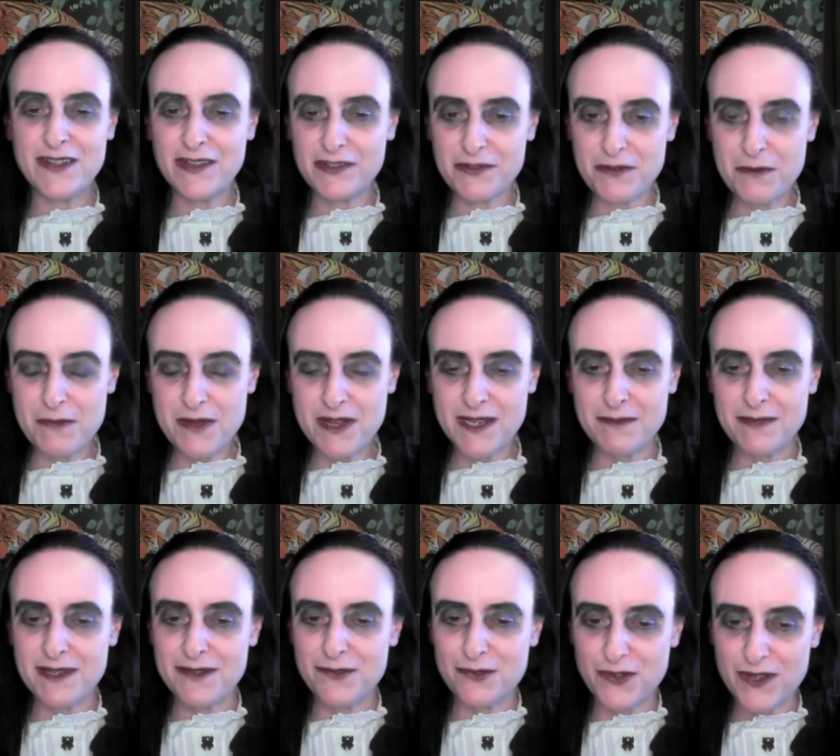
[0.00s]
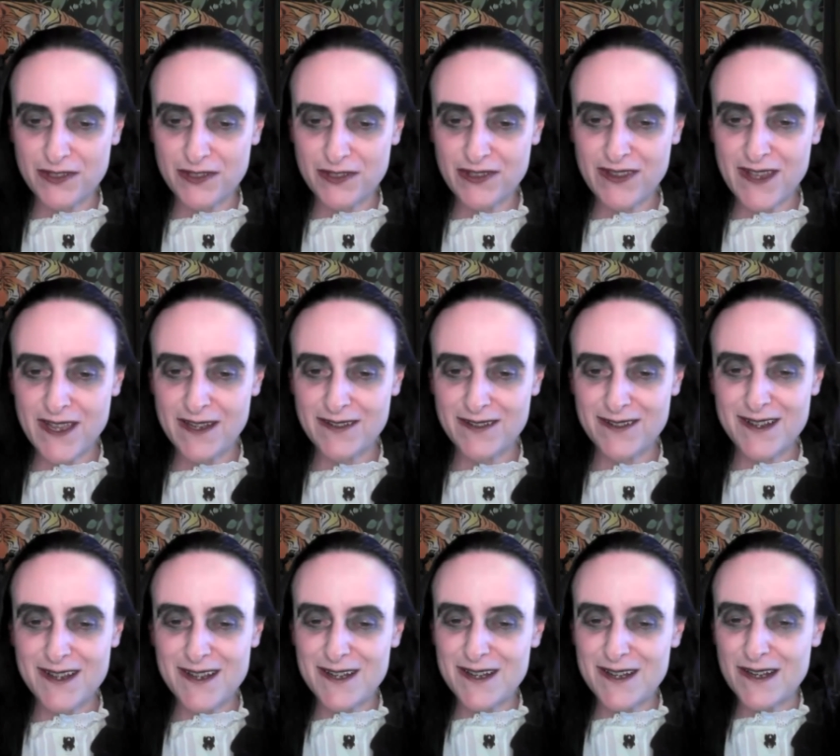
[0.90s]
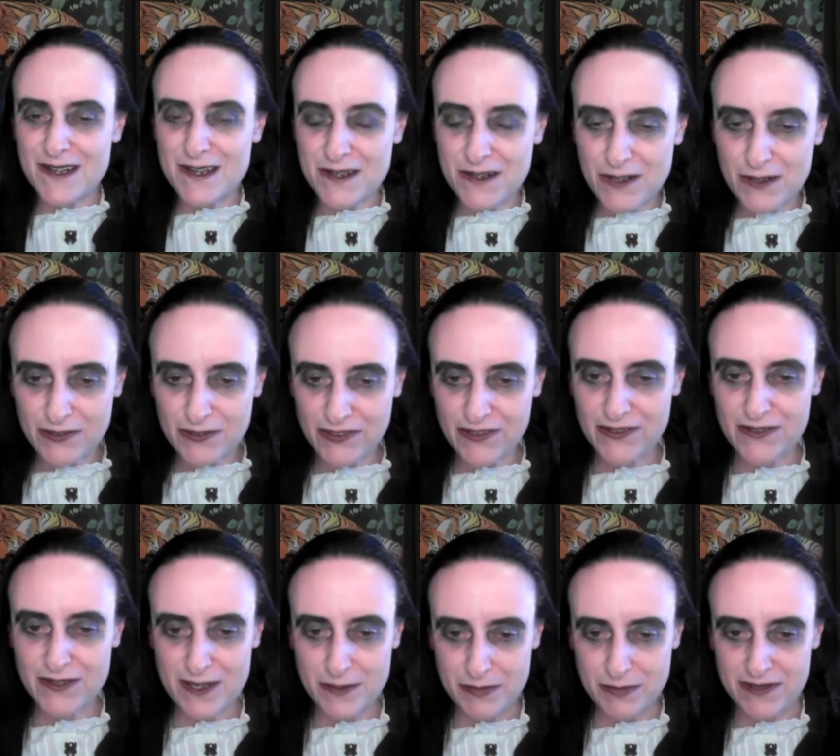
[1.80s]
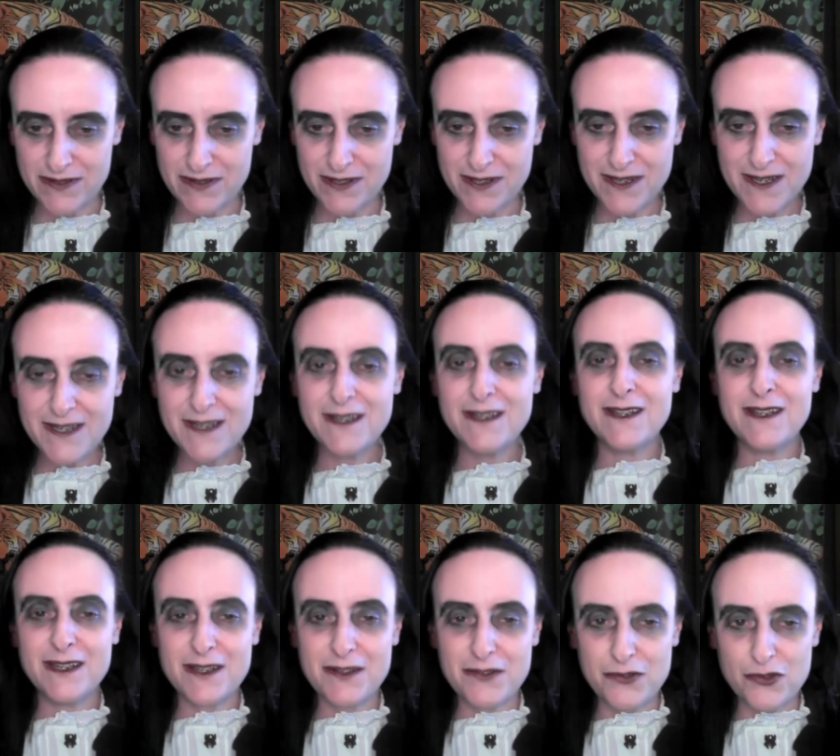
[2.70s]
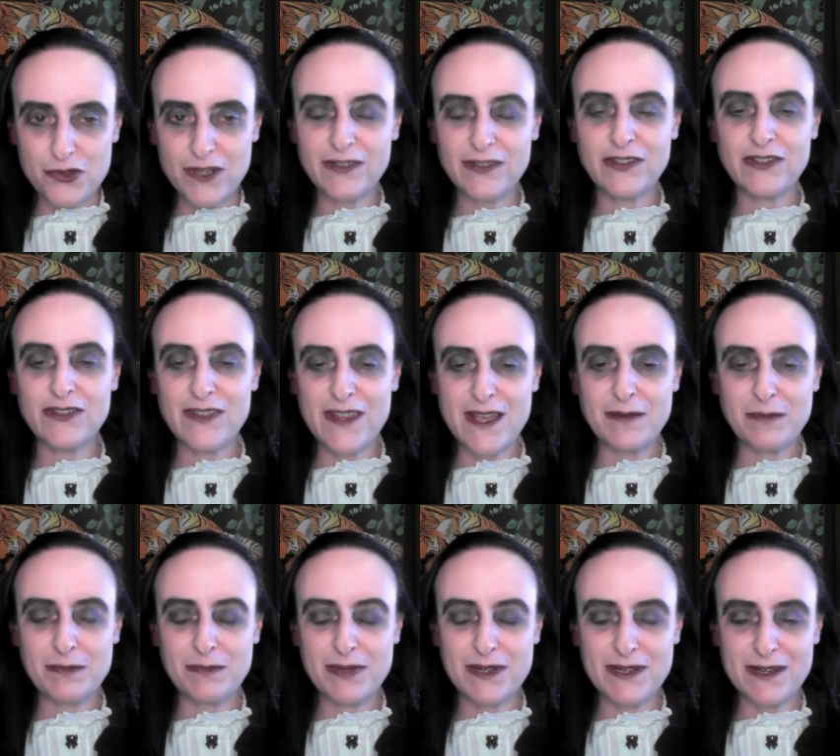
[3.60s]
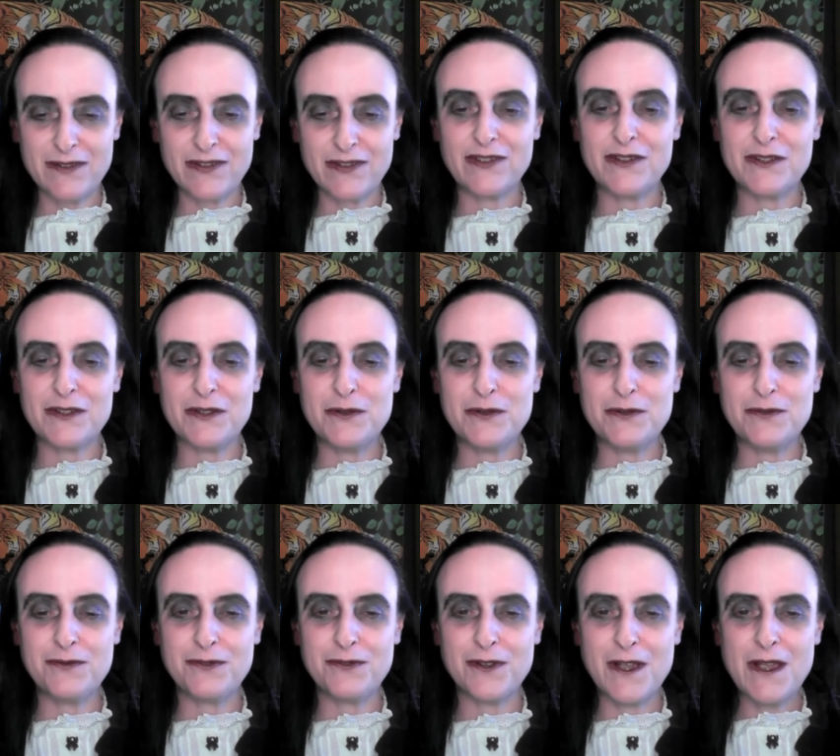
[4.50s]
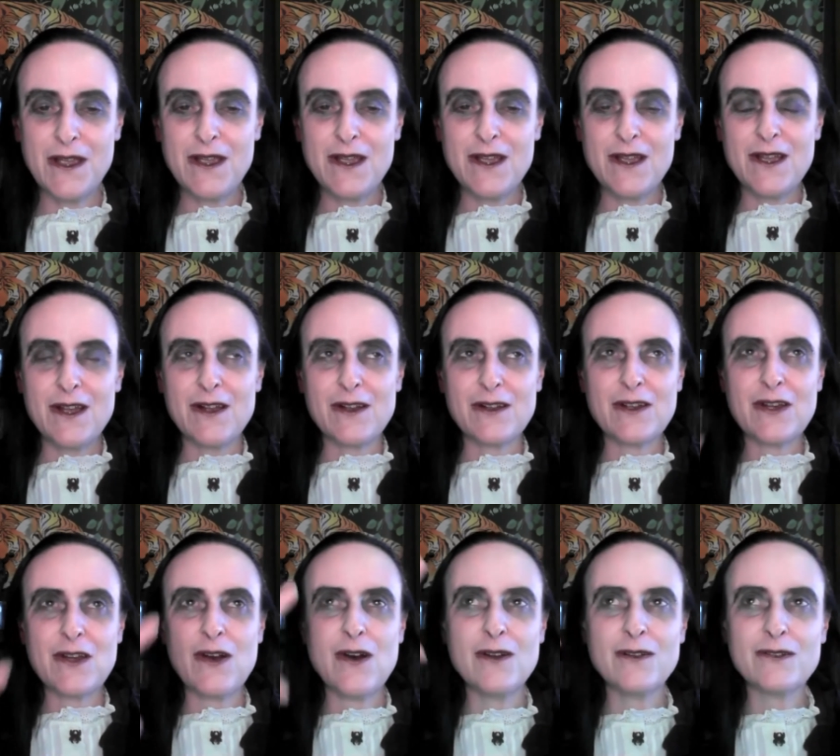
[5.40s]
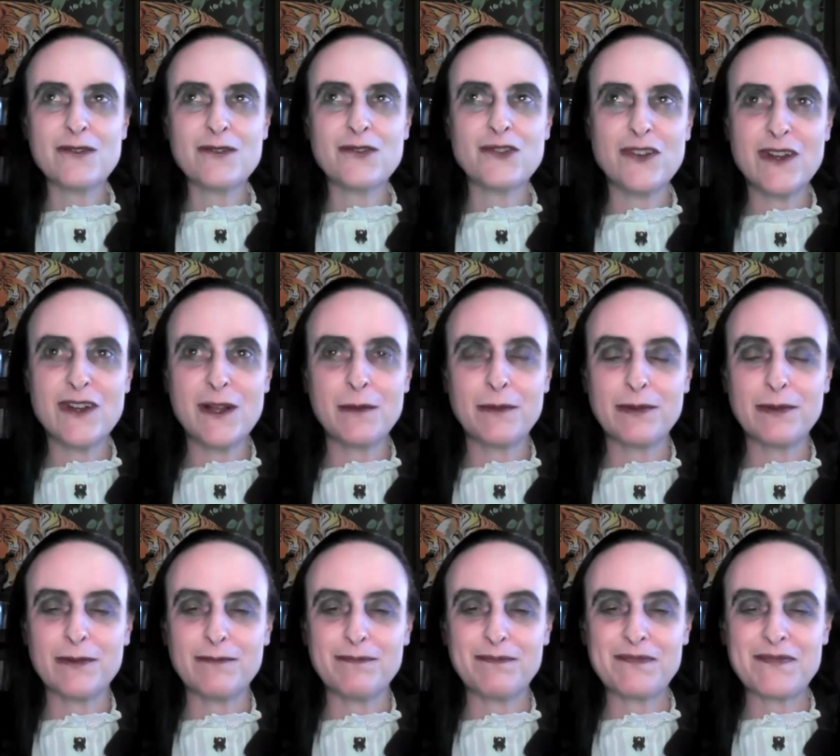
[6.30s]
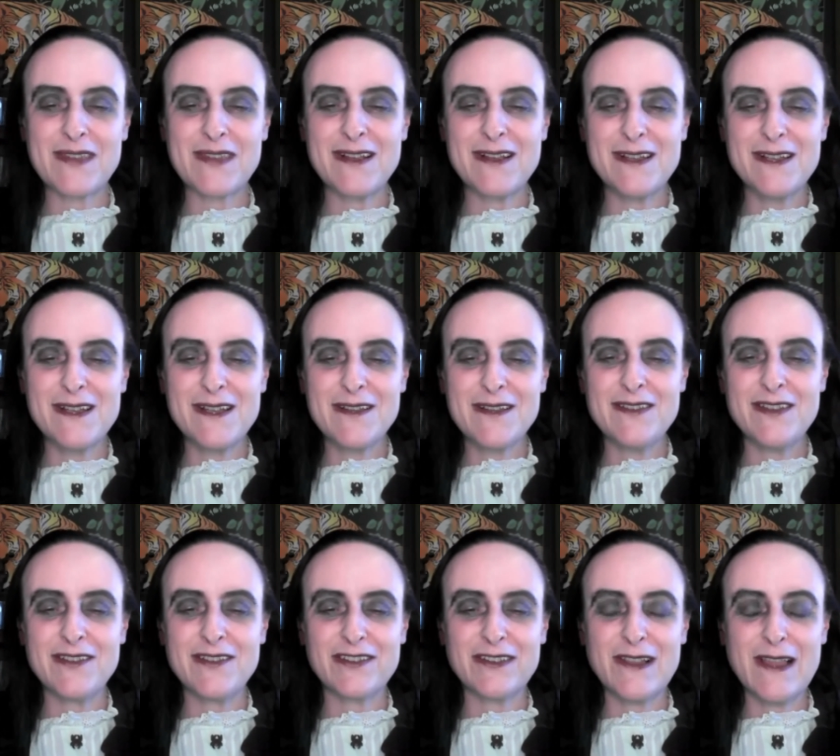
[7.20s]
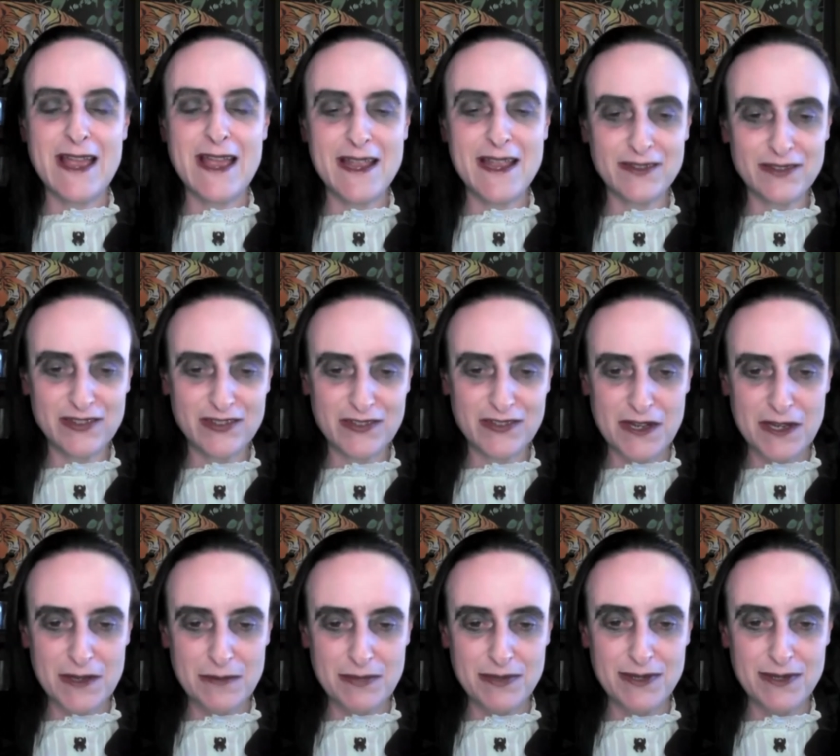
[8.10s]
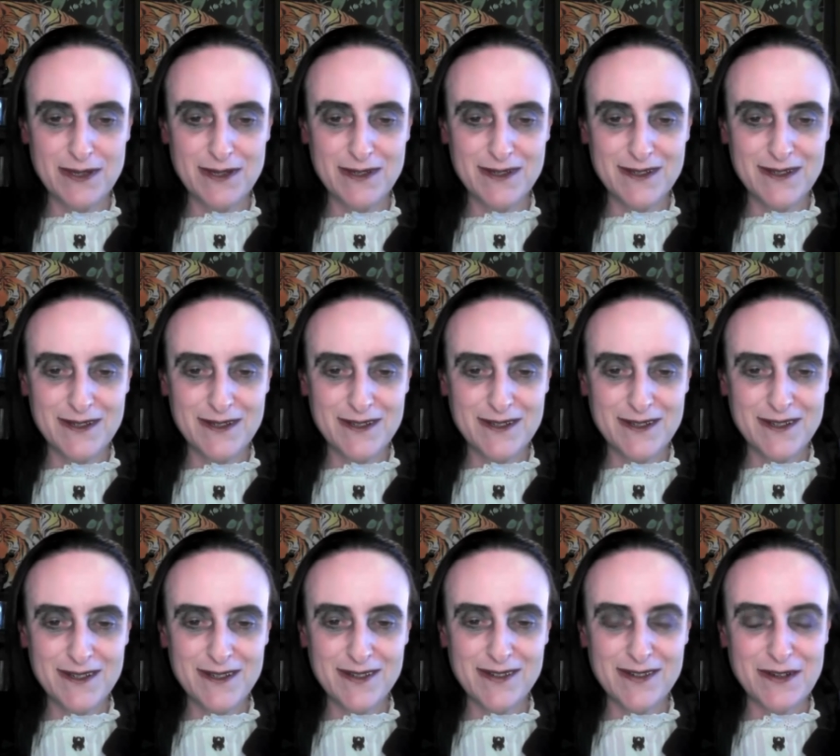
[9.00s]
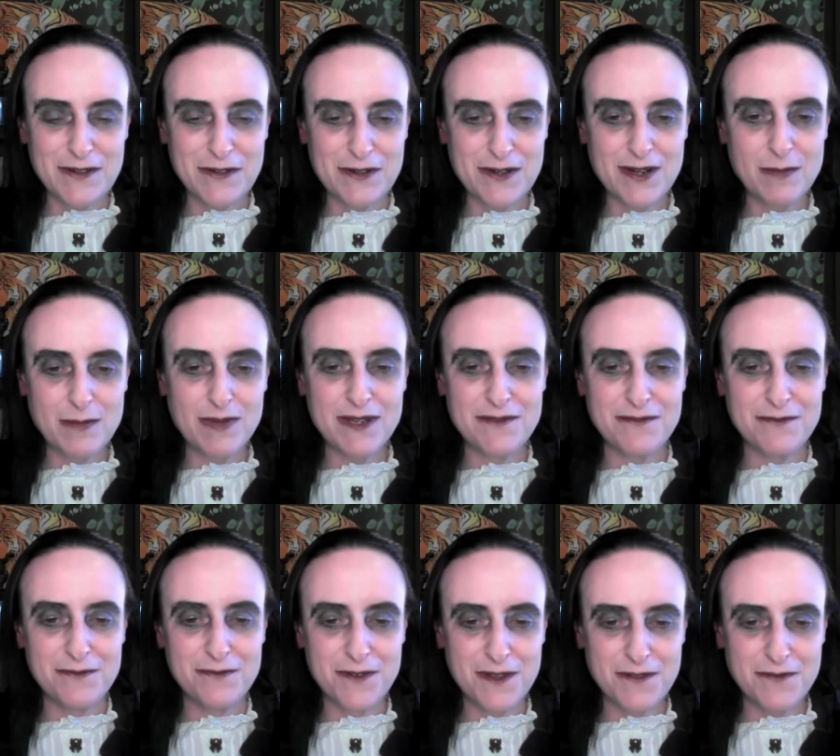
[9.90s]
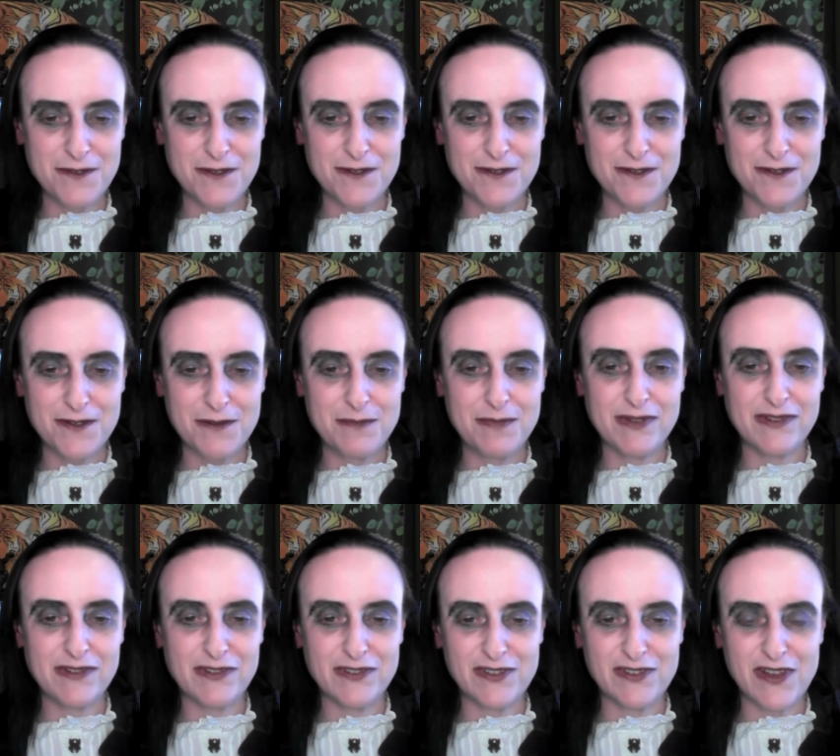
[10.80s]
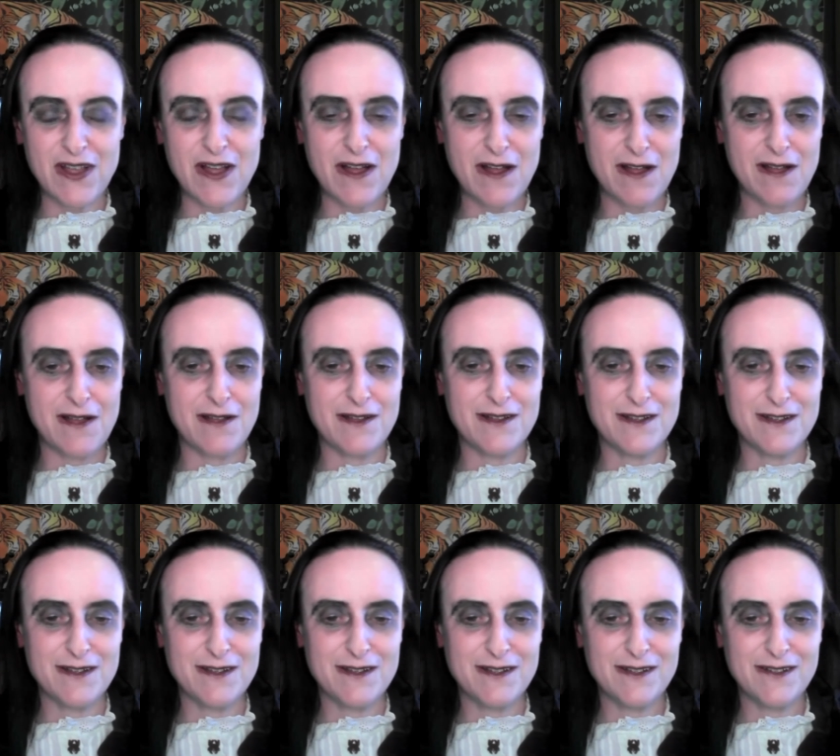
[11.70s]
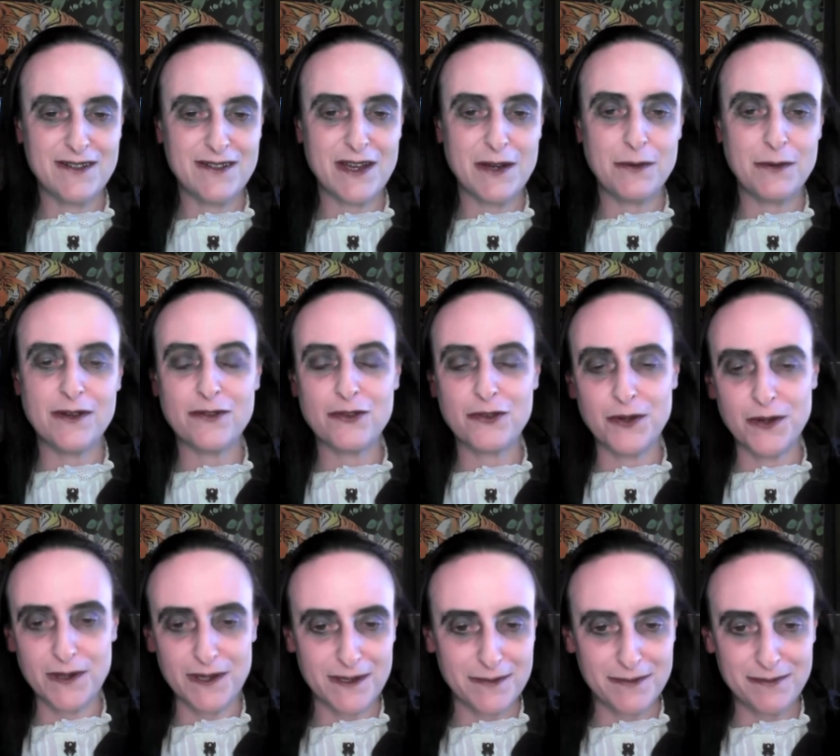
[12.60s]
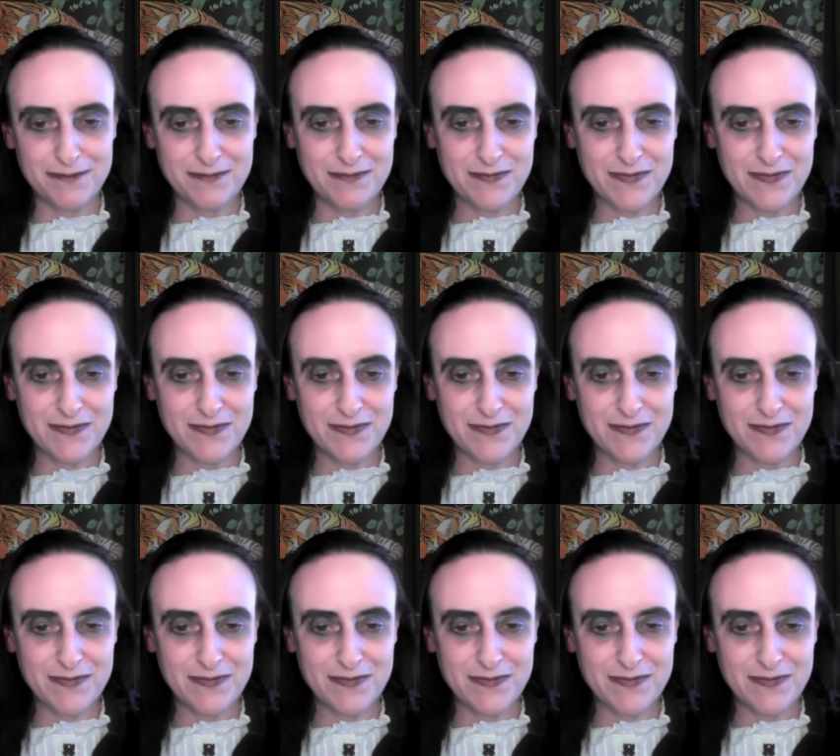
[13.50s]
does remind me, just that little snippet, in just that piece, you've conjured up this landscape, this incredibly vivid, bizarre territory.